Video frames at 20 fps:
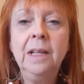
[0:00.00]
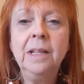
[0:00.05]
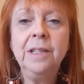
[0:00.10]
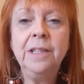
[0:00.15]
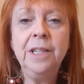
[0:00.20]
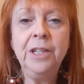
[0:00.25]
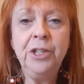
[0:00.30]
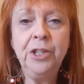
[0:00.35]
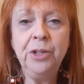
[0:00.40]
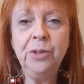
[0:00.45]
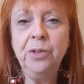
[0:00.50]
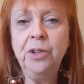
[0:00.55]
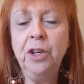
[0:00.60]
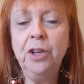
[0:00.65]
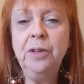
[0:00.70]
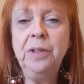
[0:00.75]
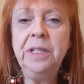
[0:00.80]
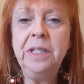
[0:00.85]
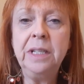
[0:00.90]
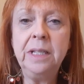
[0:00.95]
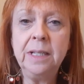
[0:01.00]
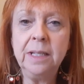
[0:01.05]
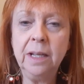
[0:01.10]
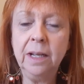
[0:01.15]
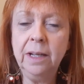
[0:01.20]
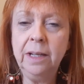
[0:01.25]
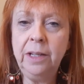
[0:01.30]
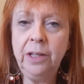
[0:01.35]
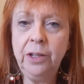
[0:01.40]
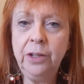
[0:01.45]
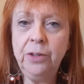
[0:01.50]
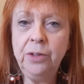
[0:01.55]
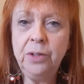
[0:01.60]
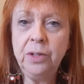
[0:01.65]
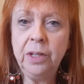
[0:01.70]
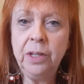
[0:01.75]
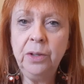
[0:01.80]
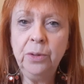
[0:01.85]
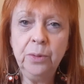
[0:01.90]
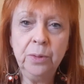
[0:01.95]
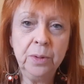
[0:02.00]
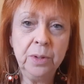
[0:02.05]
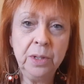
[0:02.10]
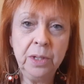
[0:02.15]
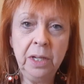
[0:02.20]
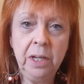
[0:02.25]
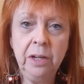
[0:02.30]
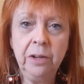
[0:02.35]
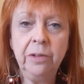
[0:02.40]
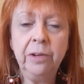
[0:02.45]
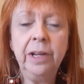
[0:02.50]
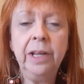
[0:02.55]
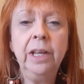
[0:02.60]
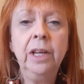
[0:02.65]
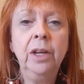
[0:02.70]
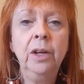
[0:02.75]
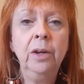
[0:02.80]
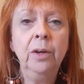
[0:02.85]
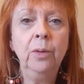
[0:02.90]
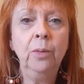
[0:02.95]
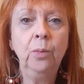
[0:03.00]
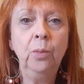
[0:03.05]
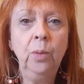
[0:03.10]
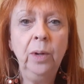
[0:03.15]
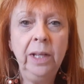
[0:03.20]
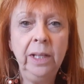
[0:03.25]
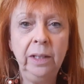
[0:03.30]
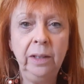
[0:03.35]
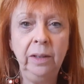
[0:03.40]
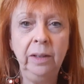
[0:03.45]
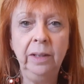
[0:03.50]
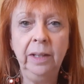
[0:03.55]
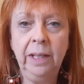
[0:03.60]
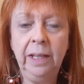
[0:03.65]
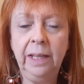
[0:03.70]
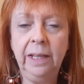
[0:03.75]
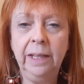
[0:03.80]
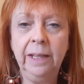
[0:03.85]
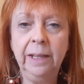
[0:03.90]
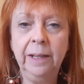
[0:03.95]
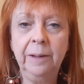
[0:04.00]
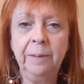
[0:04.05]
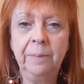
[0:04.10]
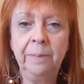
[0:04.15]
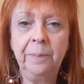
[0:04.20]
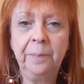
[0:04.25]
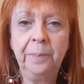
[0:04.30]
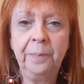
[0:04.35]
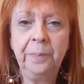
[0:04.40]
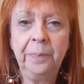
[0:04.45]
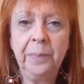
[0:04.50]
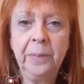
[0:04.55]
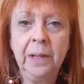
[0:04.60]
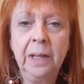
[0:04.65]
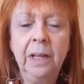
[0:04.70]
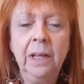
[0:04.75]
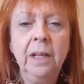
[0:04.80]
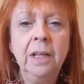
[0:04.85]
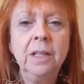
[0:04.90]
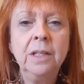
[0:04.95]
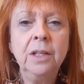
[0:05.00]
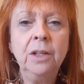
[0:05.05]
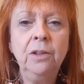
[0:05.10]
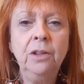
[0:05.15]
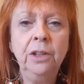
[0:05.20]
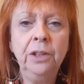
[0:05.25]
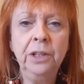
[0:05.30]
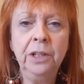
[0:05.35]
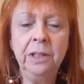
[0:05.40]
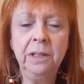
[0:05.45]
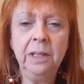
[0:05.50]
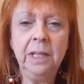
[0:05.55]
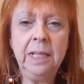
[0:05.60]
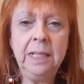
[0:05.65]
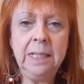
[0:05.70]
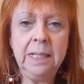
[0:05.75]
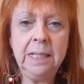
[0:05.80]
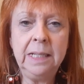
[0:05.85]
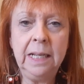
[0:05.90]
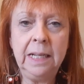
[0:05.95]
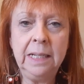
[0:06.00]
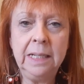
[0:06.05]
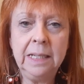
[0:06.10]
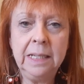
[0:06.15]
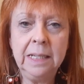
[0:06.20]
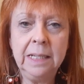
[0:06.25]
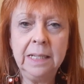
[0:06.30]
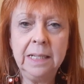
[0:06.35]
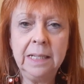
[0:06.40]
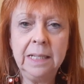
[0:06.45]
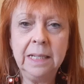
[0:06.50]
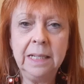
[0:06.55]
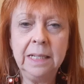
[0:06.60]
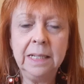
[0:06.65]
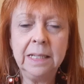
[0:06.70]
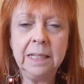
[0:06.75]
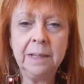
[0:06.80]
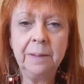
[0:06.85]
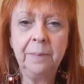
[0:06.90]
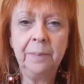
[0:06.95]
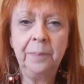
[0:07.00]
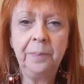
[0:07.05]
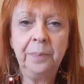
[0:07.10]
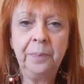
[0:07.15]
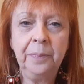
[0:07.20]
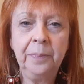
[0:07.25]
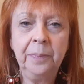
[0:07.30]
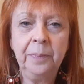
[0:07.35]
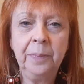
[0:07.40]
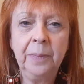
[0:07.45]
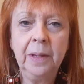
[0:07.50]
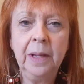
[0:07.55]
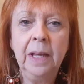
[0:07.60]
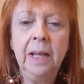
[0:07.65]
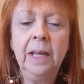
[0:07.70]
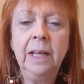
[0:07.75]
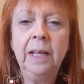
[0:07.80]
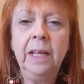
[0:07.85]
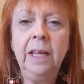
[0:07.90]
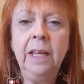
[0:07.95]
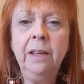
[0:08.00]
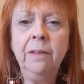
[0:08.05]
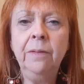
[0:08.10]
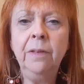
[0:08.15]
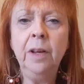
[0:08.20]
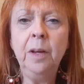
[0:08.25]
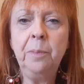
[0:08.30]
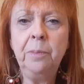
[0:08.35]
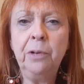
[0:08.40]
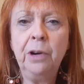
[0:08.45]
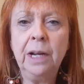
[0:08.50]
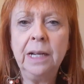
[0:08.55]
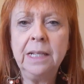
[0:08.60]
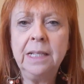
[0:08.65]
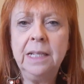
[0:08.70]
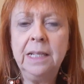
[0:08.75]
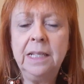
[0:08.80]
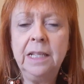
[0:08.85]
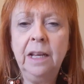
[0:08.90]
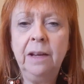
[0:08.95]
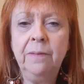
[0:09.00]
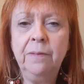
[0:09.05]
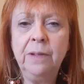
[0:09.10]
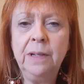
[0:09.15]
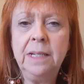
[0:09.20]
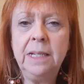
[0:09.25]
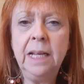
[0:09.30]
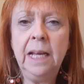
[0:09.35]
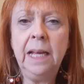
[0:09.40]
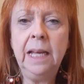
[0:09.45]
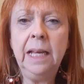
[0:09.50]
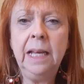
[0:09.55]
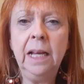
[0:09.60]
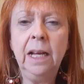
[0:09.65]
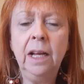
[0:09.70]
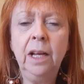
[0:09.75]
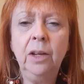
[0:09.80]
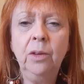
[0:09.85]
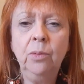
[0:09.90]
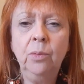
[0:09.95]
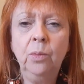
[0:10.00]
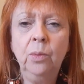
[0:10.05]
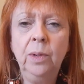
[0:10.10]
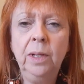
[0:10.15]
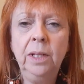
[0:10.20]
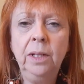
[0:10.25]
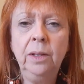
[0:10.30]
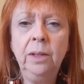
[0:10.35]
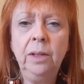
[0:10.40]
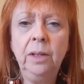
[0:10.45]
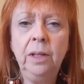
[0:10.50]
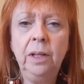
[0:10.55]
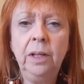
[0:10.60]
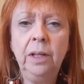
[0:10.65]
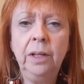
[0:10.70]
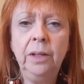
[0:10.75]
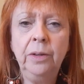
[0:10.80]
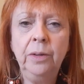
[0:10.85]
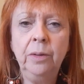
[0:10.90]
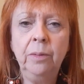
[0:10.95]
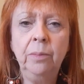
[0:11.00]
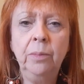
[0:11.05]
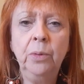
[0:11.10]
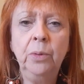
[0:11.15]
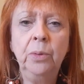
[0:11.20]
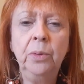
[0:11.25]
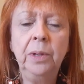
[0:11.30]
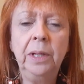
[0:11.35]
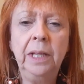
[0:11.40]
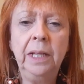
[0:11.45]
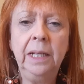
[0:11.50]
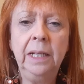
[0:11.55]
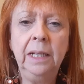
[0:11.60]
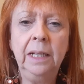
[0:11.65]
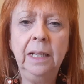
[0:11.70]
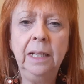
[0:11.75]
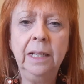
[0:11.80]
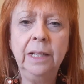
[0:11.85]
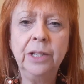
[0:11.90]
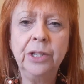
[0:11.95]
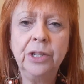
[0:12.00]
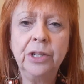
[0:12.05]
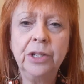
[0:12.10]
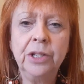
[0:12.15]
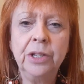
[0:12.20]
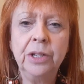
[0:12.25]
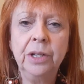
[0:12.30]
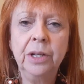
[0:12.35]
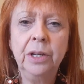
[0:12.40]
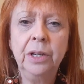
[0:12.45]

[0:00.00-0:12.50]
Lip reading: Did you notice I used the auxiliary will here? So look at these sentences. If I practice every day, I will learn more English.